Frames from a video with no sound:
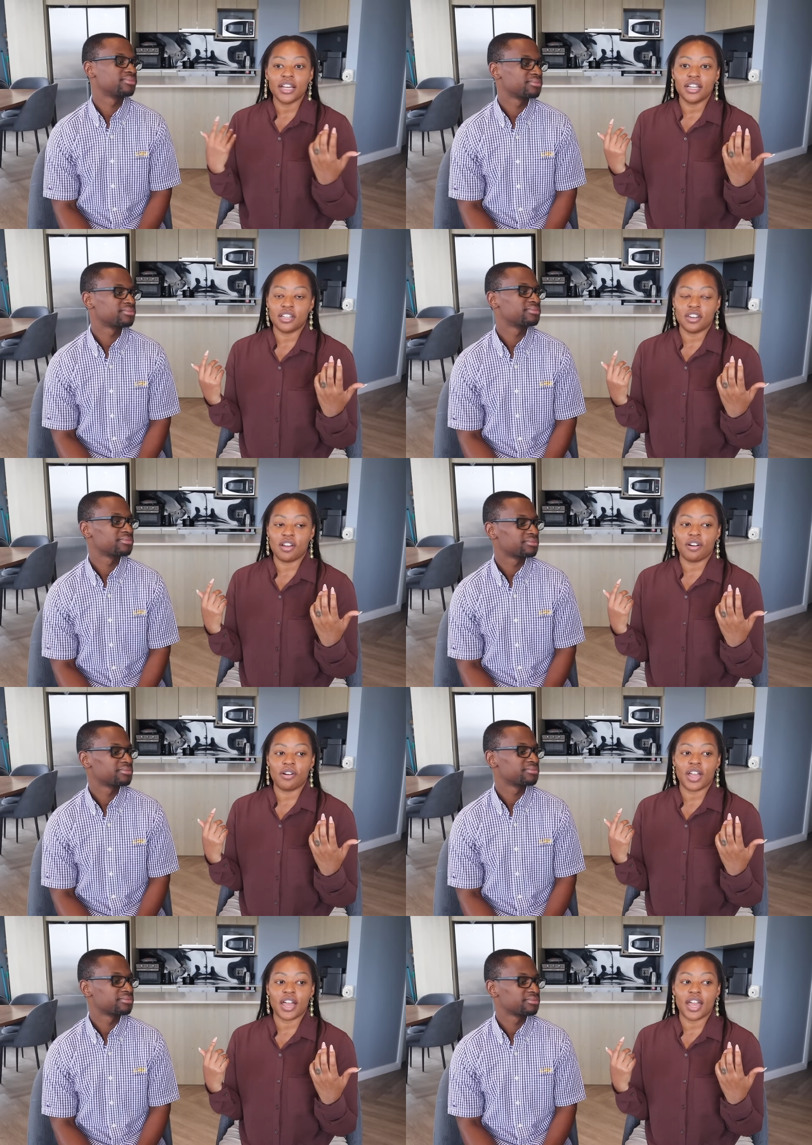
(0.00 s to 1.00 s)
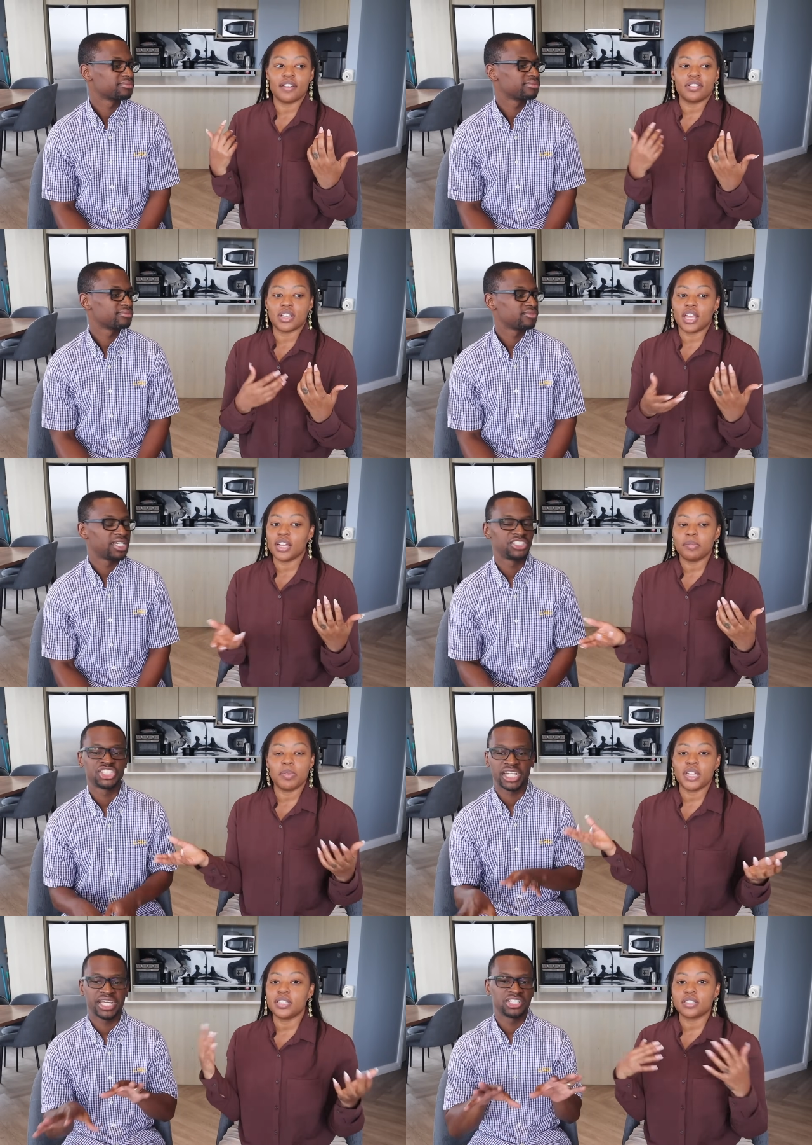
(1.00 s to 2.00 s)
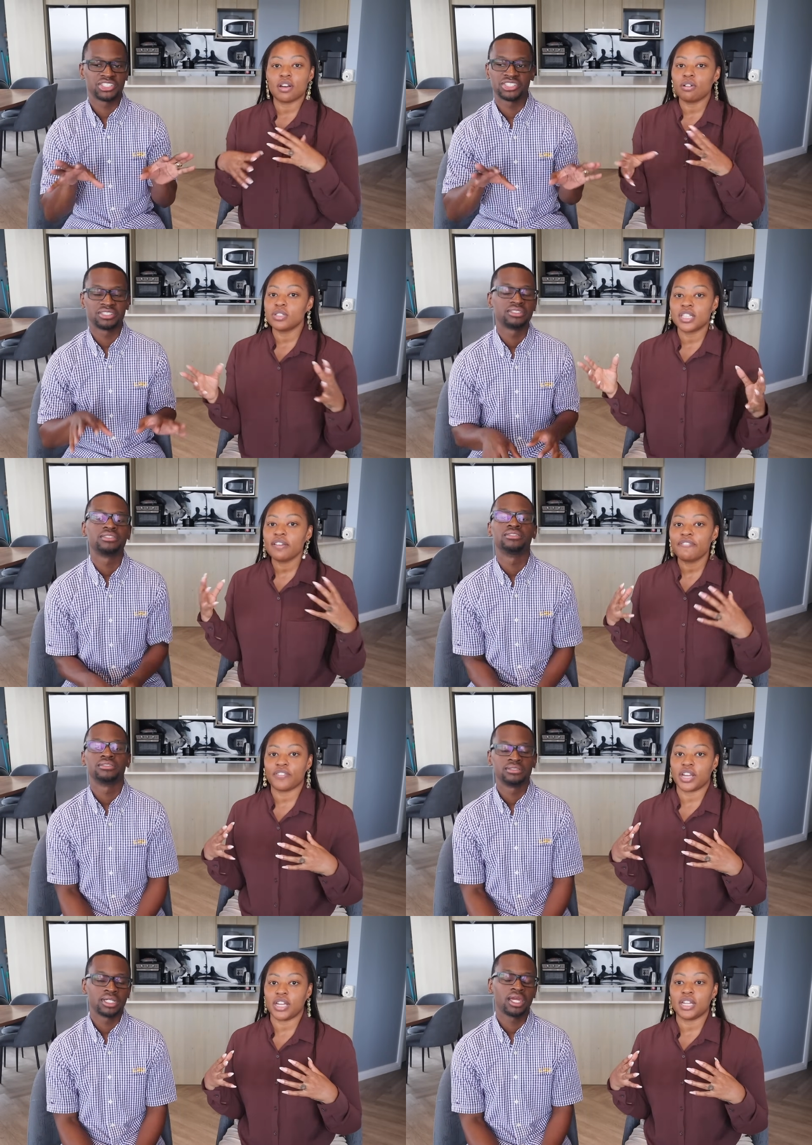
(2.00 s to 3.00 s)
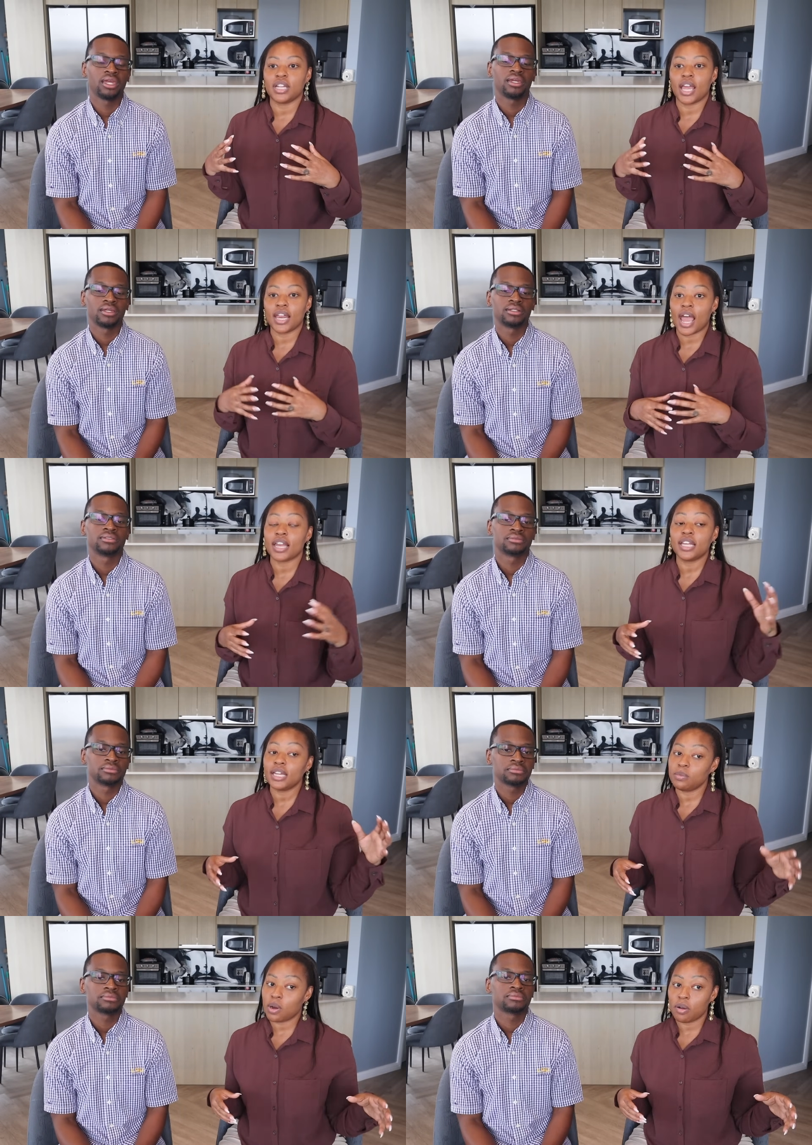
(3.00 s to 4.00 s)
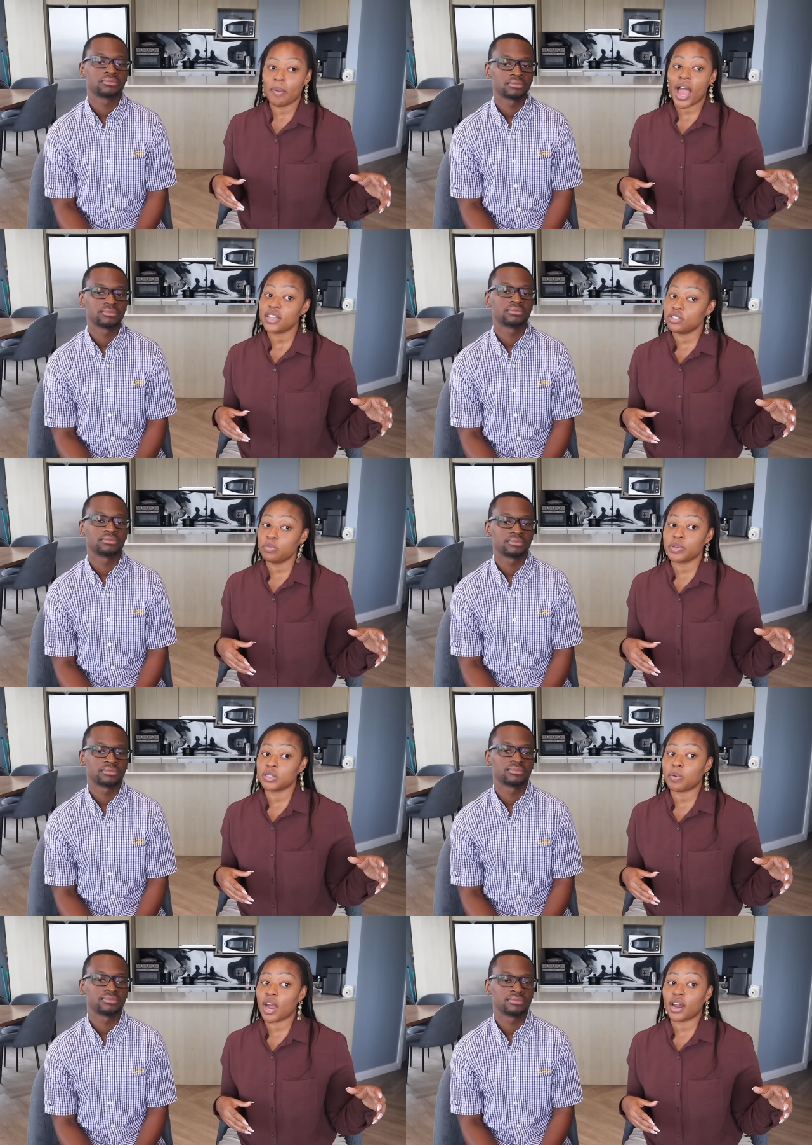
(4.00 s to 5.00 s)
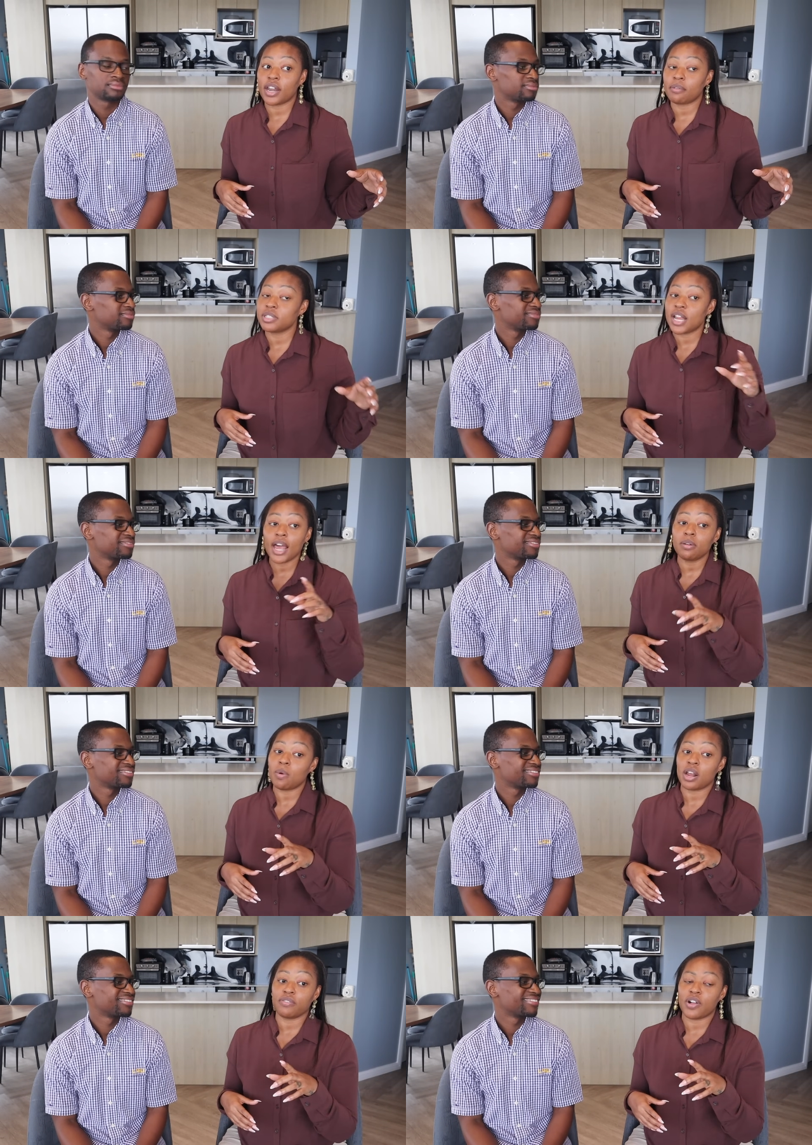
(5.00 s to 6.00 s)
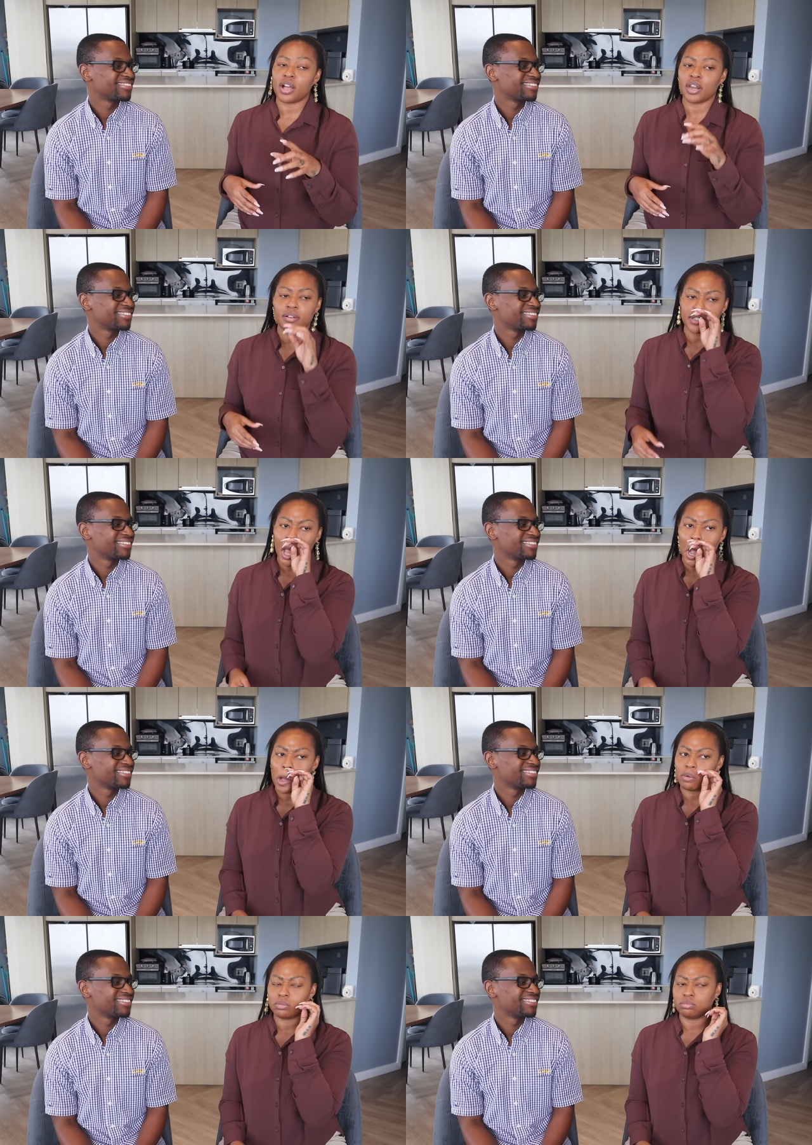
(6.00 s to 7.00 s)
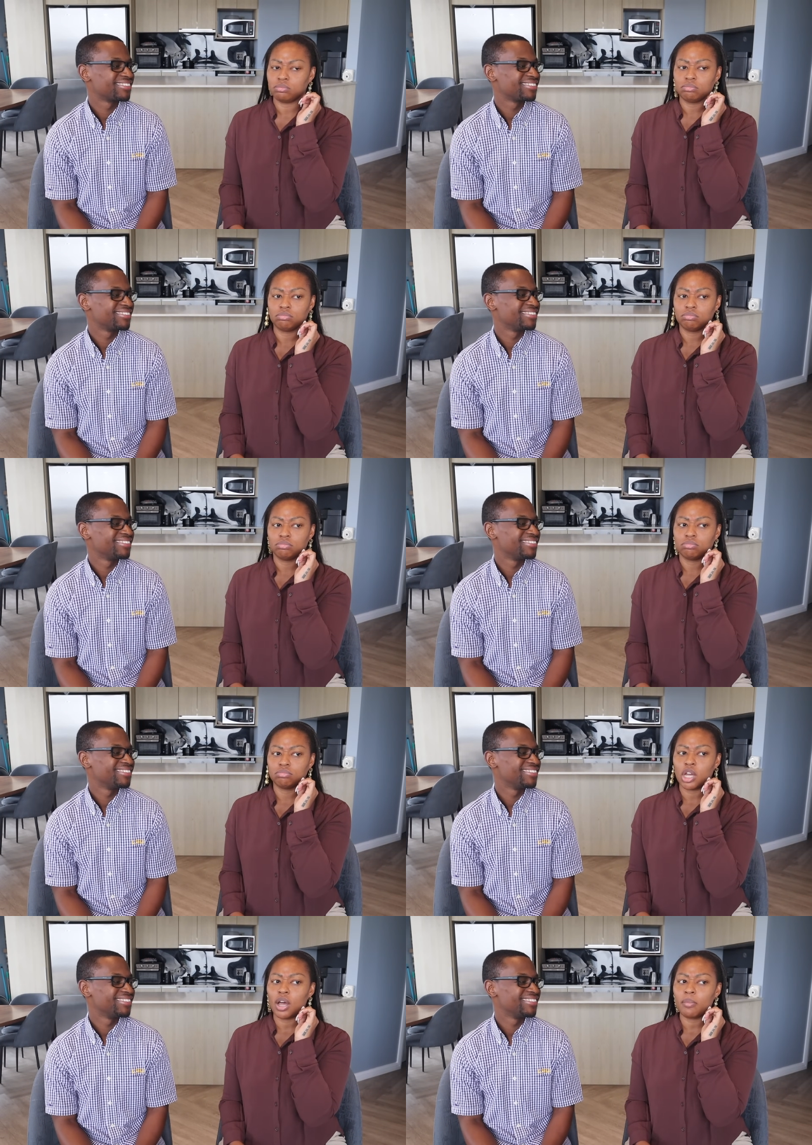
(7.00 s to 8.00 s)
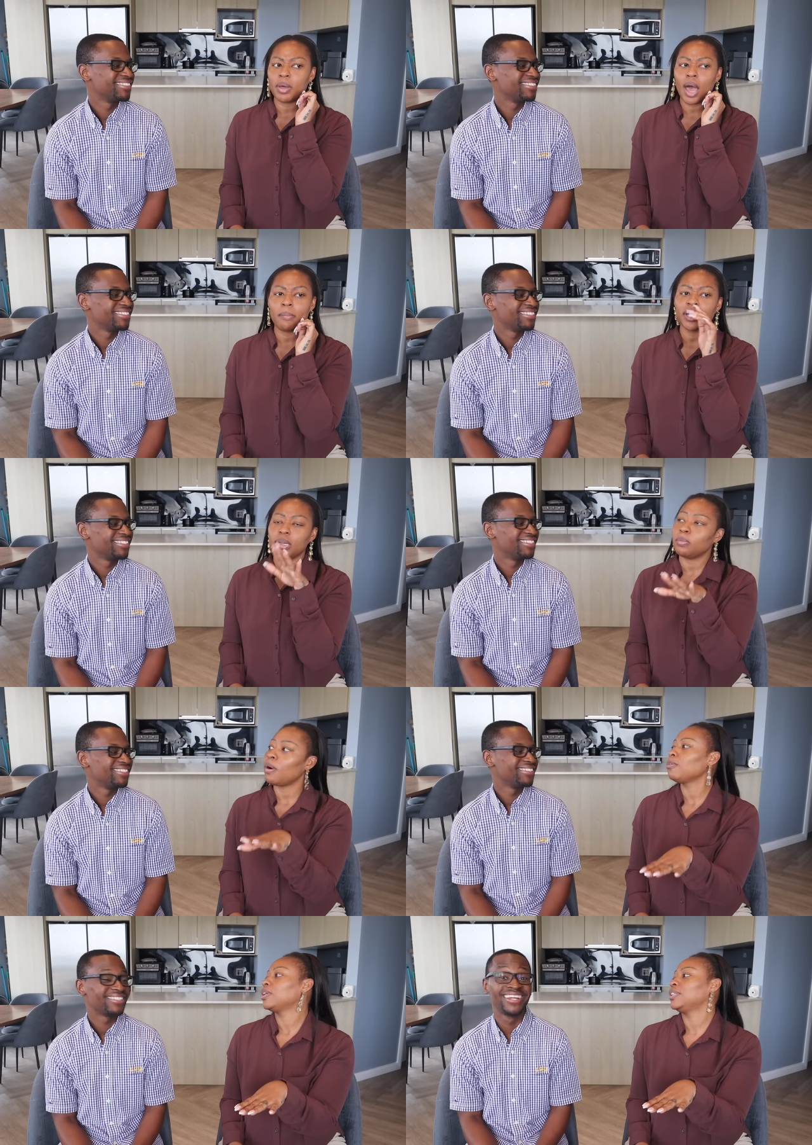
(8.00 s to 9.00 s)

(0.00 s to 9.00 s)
Speaker 1: didn't know it it could it be so different. Yeah. And I did roll by a super spy that was not in waterfall. And I was like, oh, I'm gonna keep rolling.